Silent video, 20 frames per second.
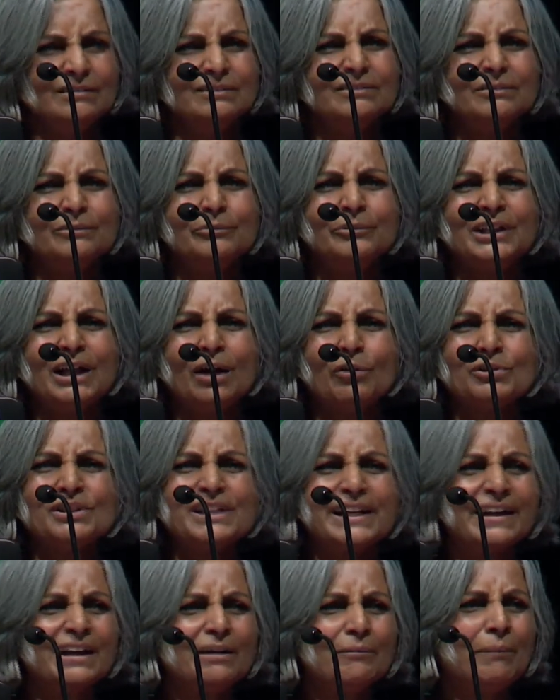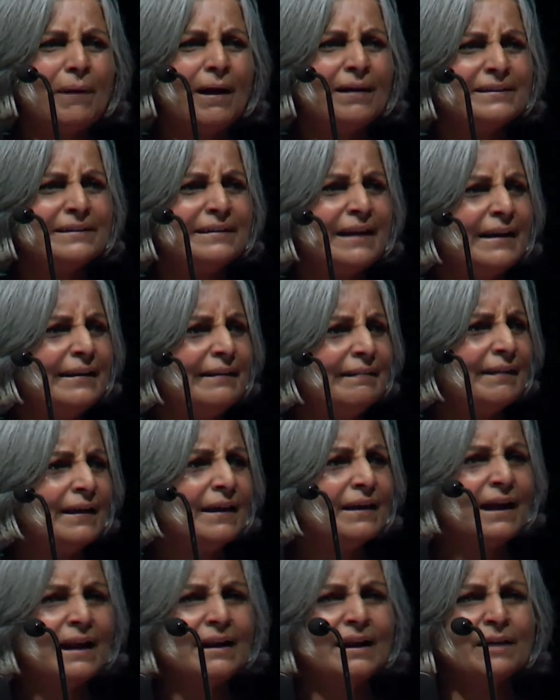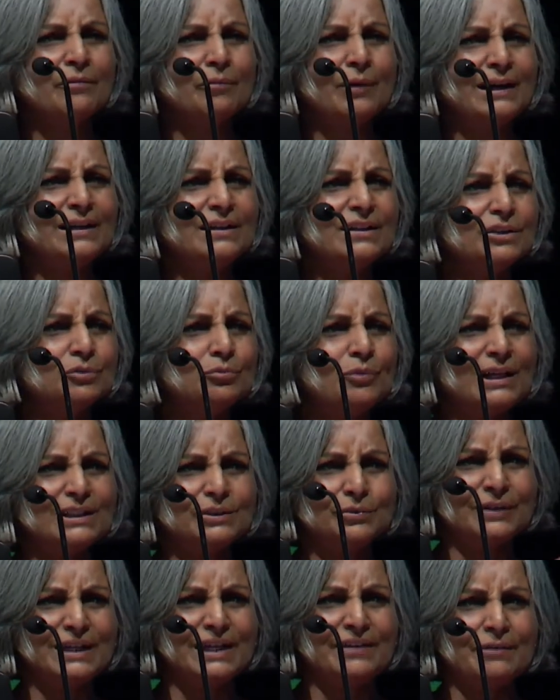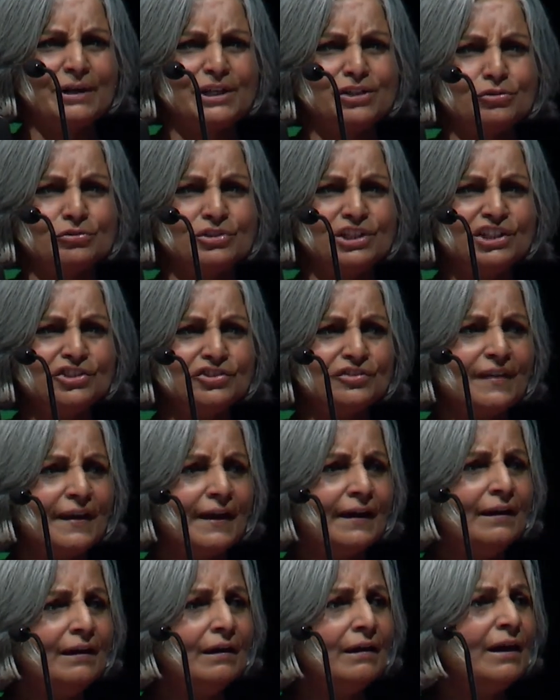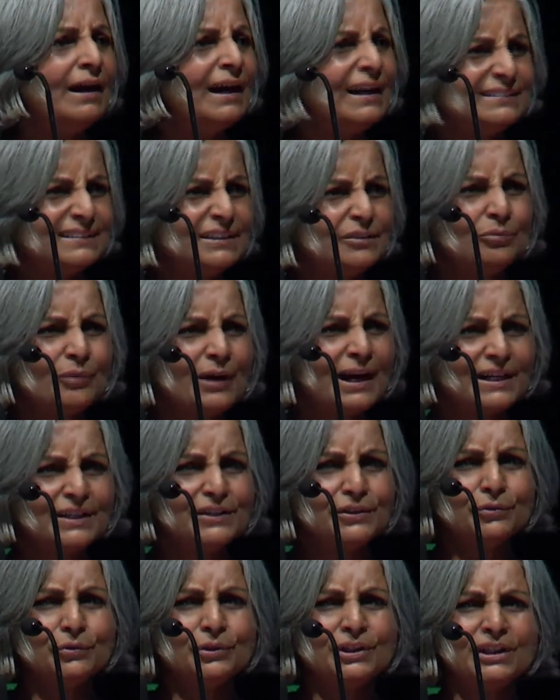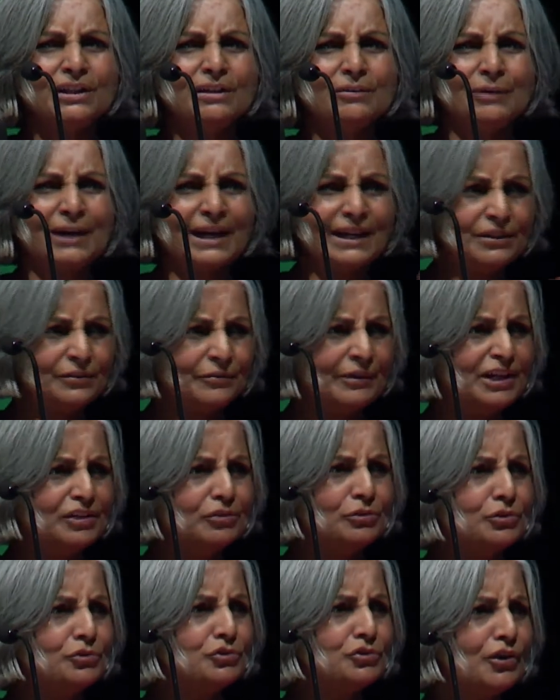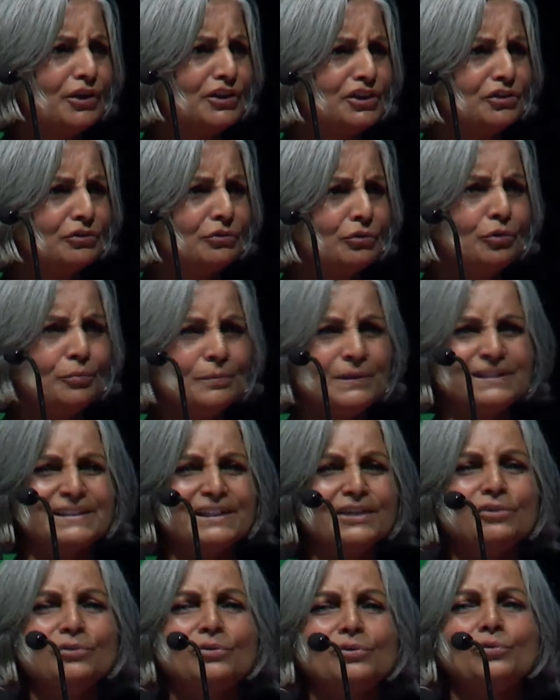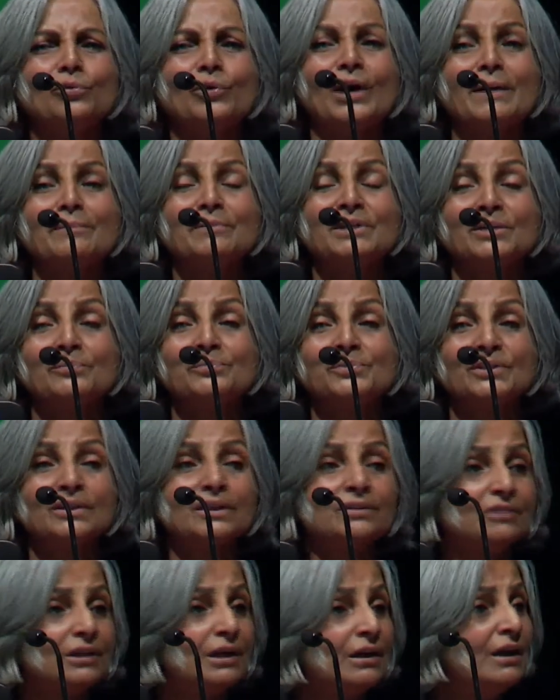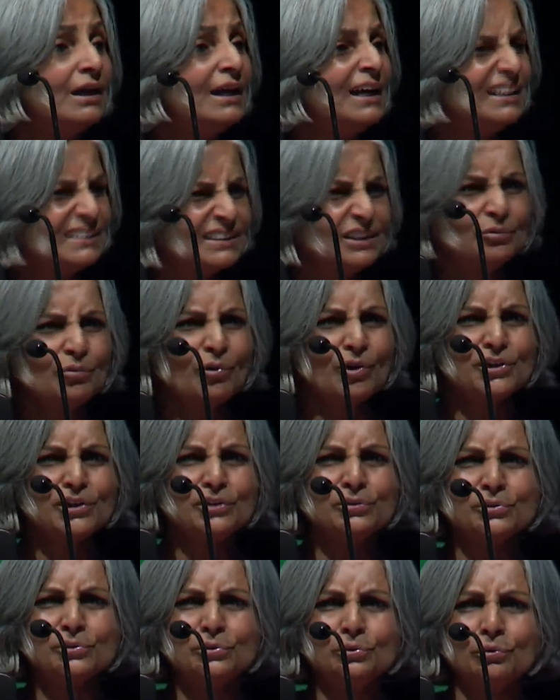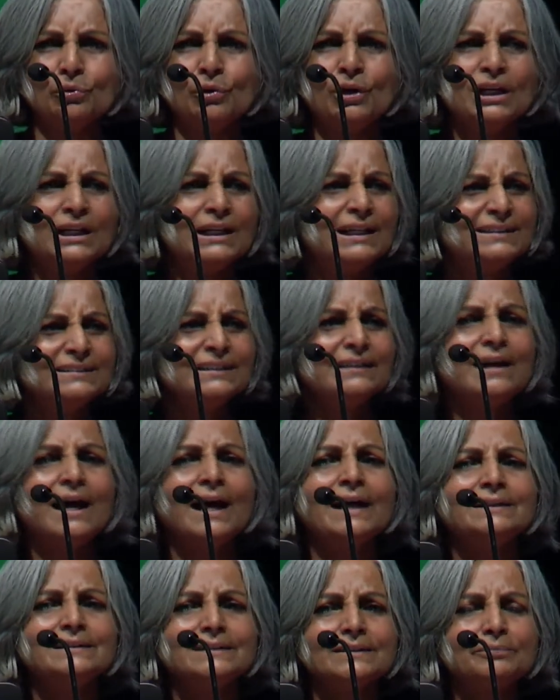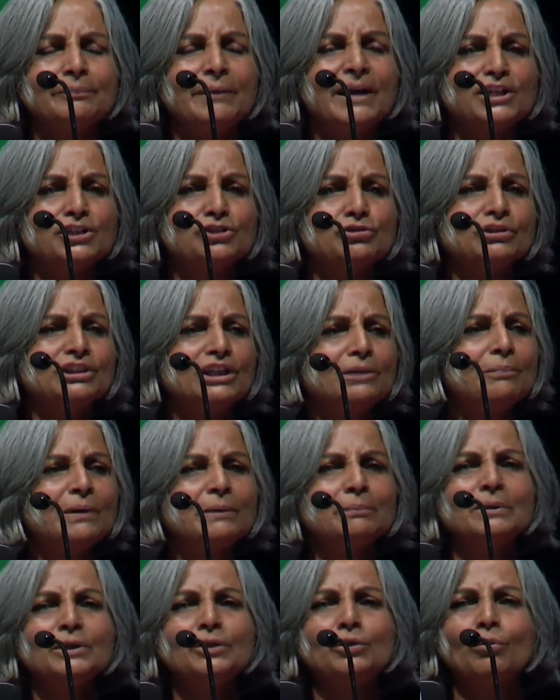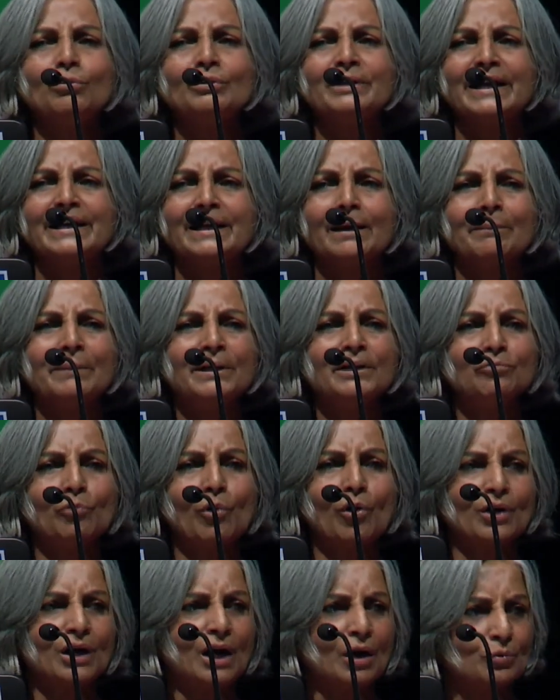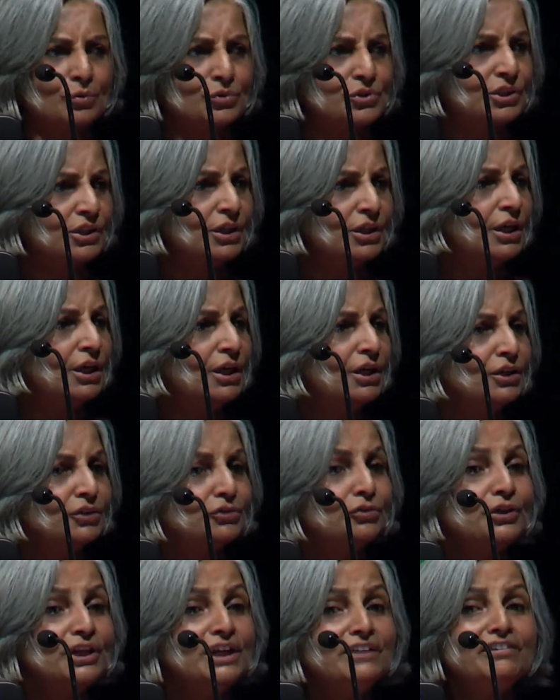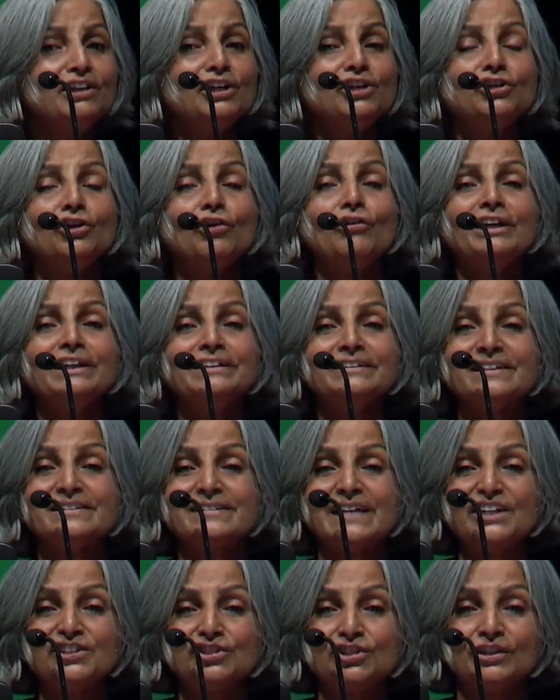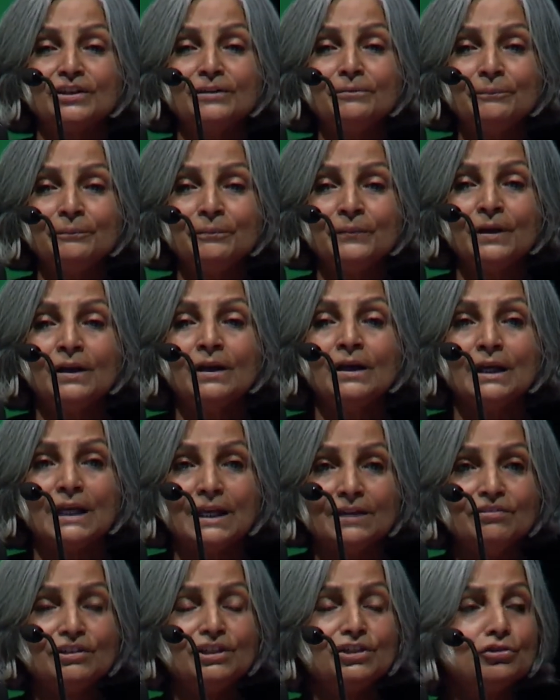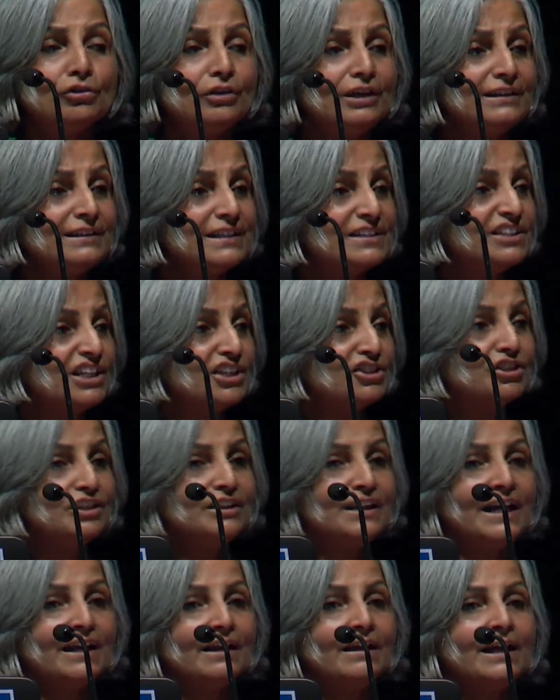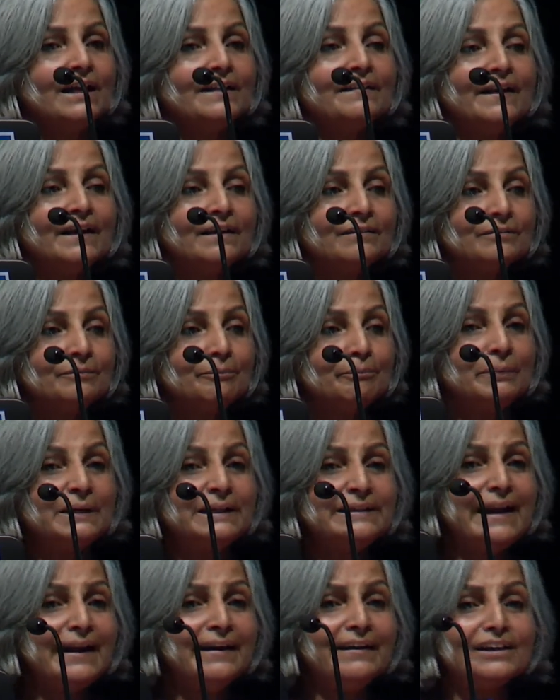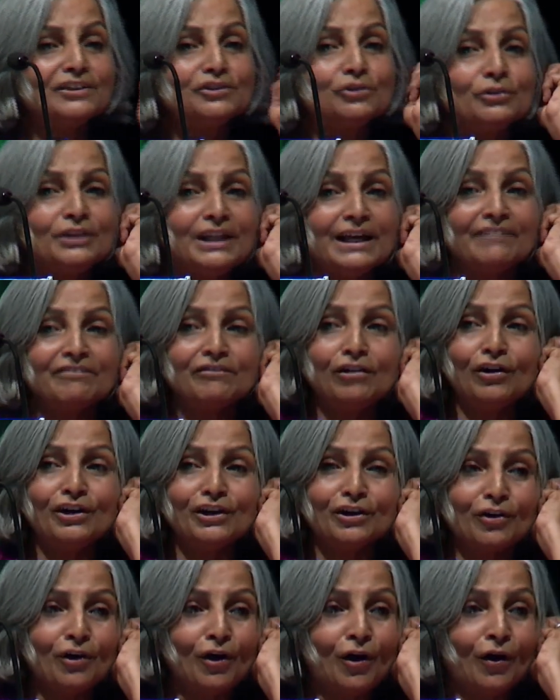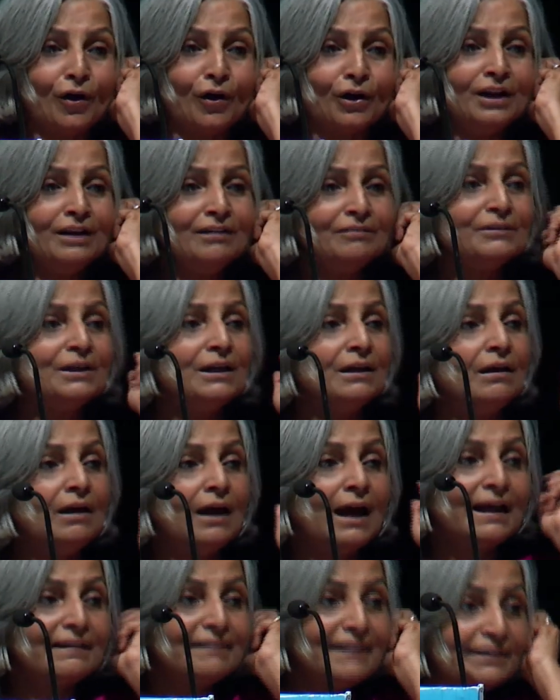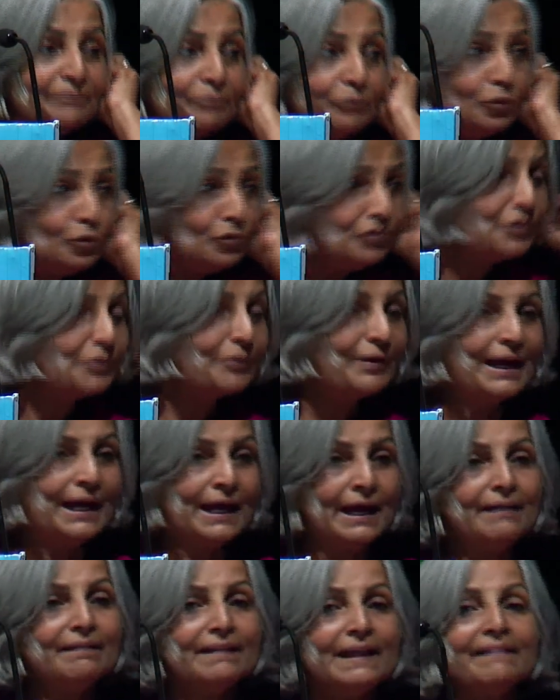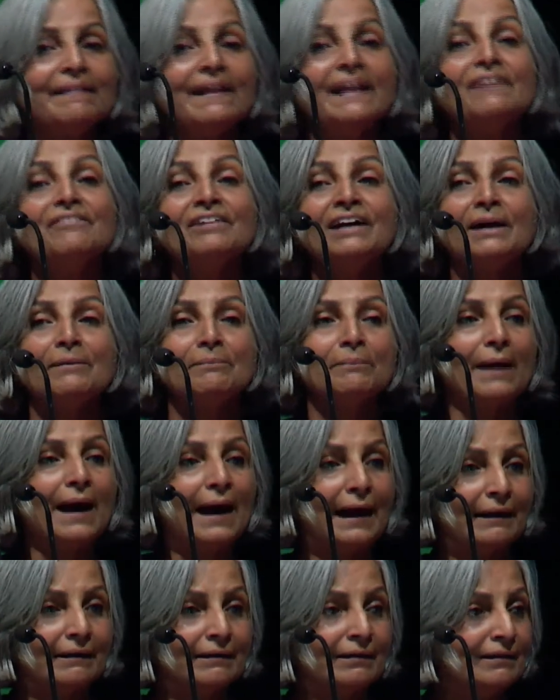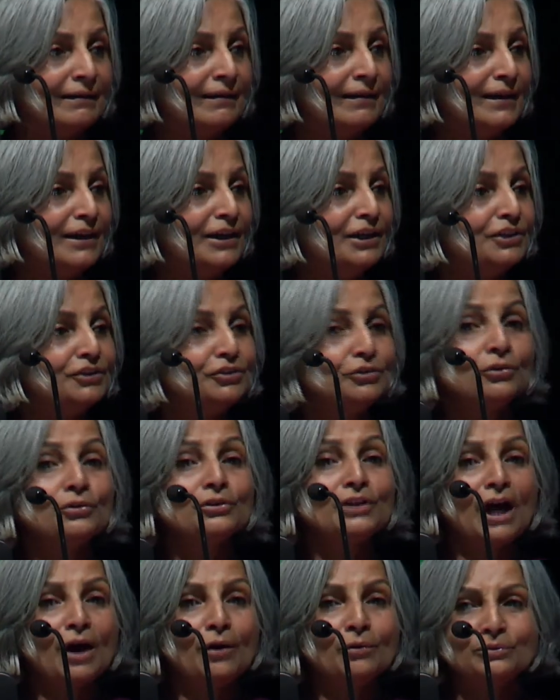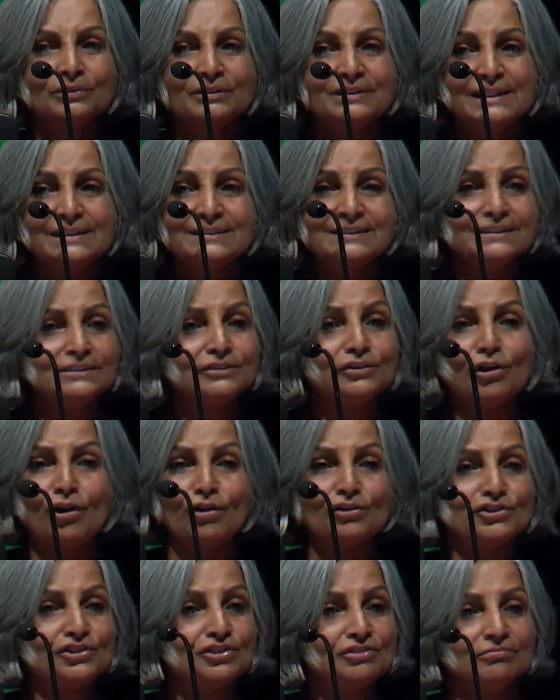without taking part in anything. And I wondered once when I went to teach there, I said, why are you here? Why don't you join the group? He said, no, I'm an observer. I said, what do you do? He said, I just make sure that people don't get up and walk out. So even during the session, they pretend as though they have got a call, and they move away, and then they never come back. So now this is not